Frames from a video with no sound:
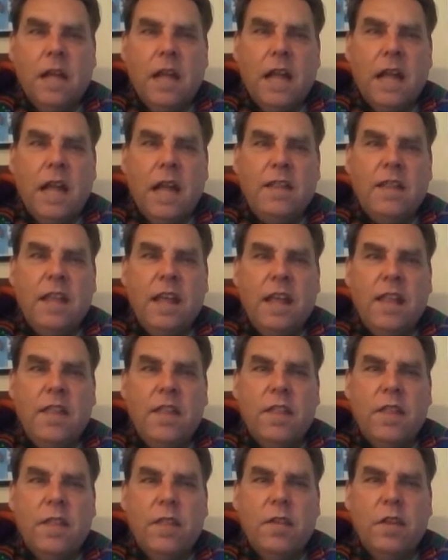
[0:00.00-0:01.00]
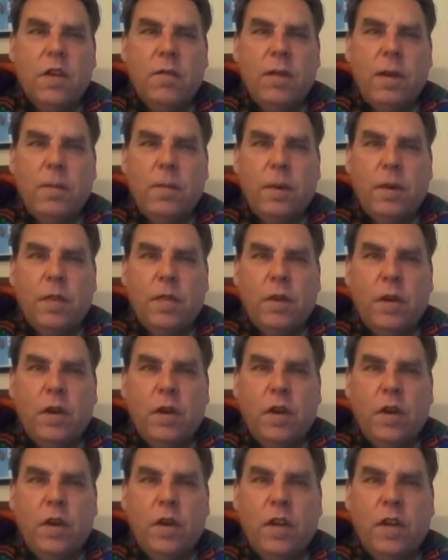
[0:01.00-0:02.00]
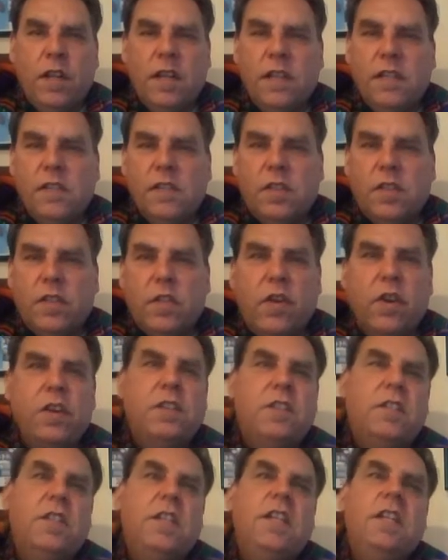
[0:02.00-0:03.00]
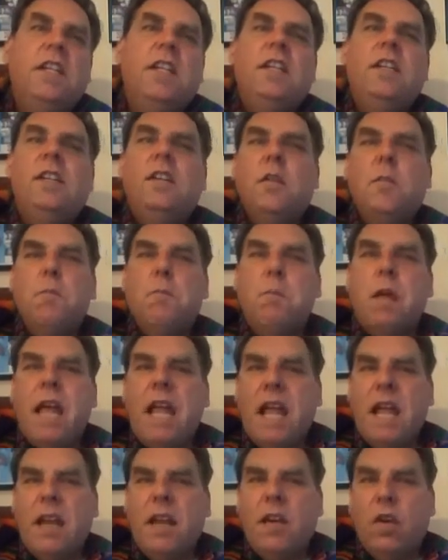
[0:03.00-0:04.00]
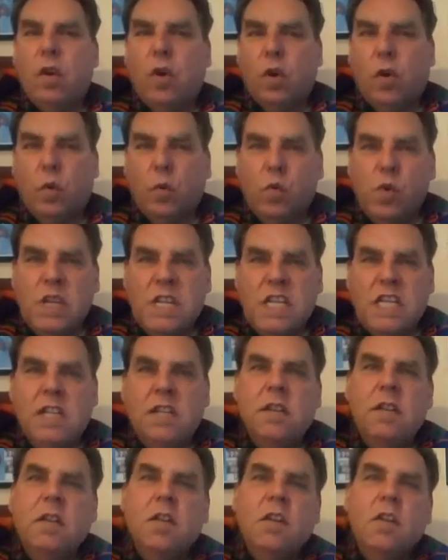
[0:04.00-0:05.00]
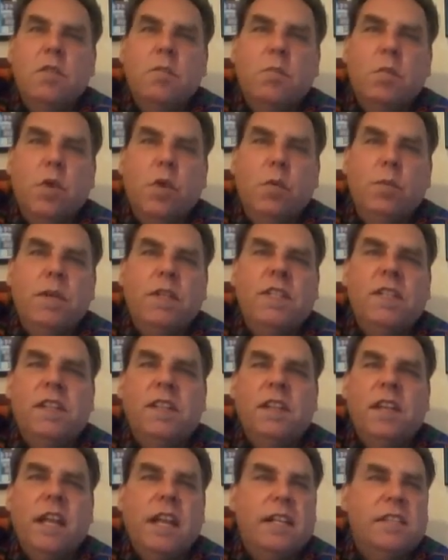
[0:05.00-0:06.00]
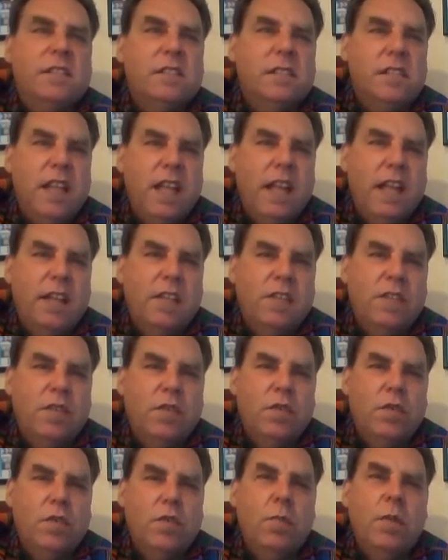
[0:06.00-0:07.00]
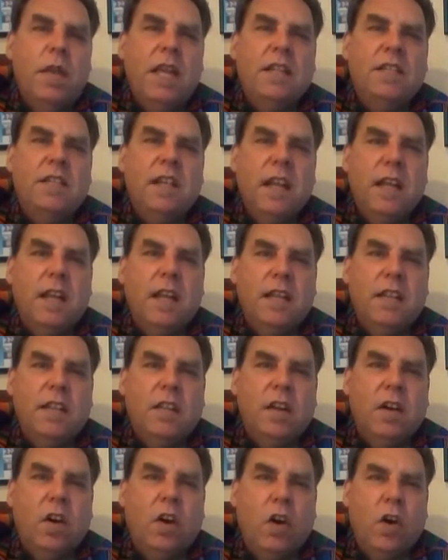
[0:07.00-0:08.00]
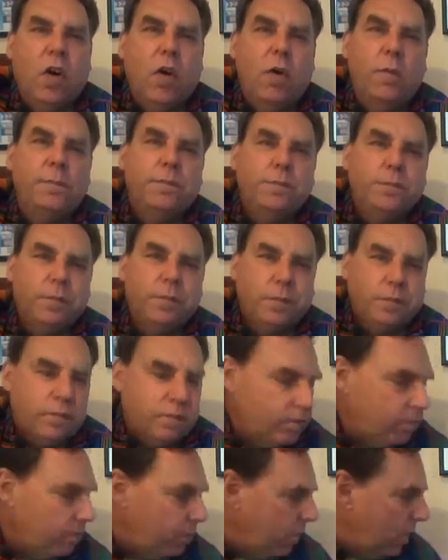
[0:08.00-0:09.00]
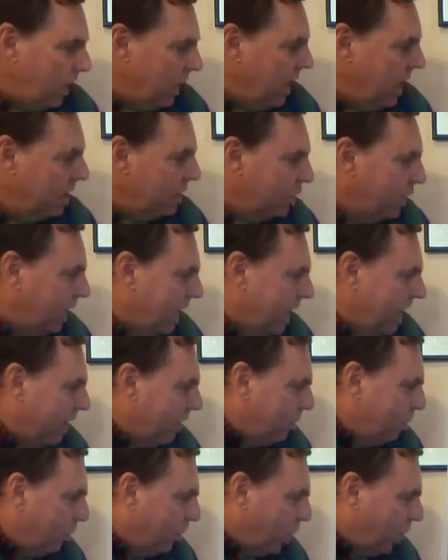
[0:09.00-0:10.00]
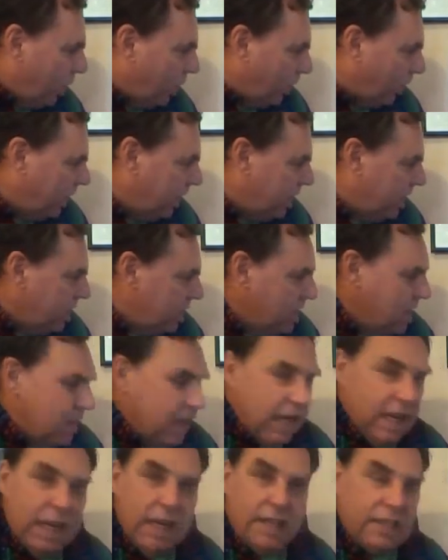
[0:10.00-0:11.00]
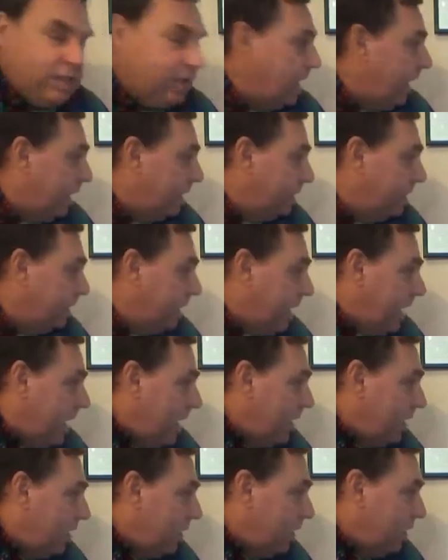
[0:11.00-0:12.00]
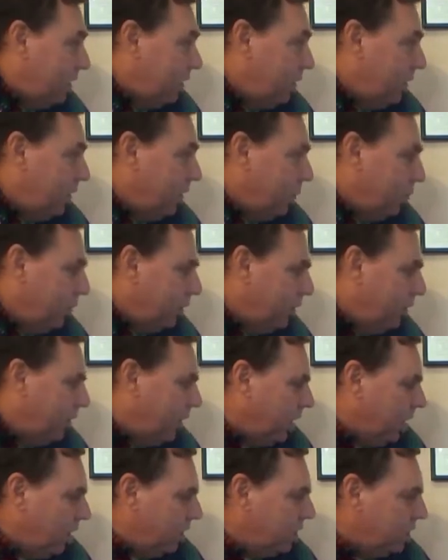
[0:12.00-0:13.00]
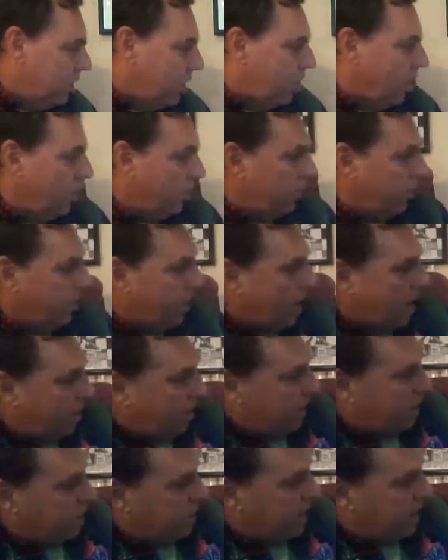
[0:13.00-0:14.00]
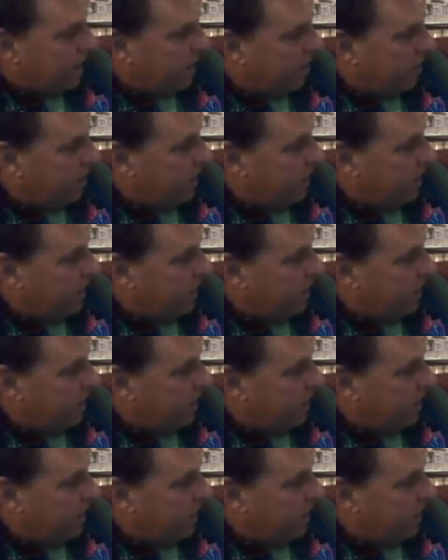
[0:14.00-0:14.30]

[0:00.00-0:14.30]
And then November 3rd is 13 Ben, or Reed, movement to the next stage through maintaining the home, as we have Mercury in a sextile to Pluto. So from our perspective